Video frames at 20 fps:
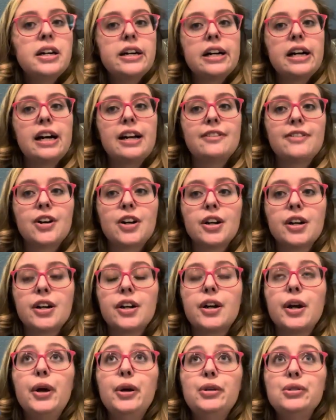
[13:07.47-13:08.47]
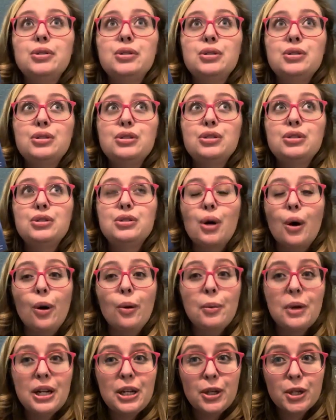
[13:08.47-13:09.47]
I've heard so
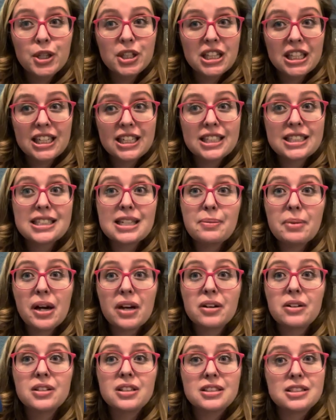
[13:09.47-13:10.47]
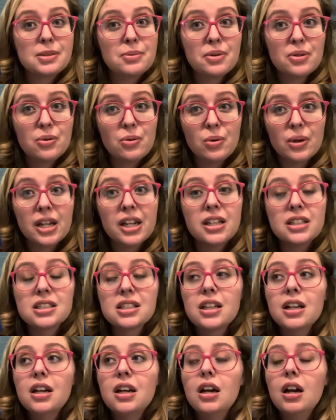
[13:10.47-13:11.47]
many good things about Elizabeth Hoyt.
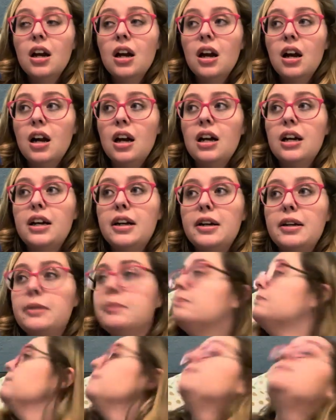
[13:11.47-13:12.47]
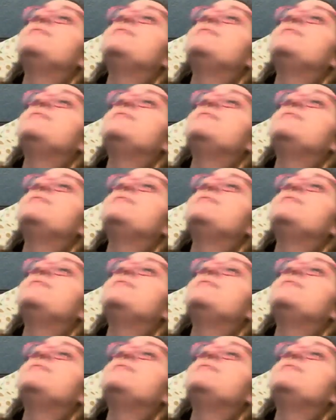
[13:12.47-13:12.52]
Um,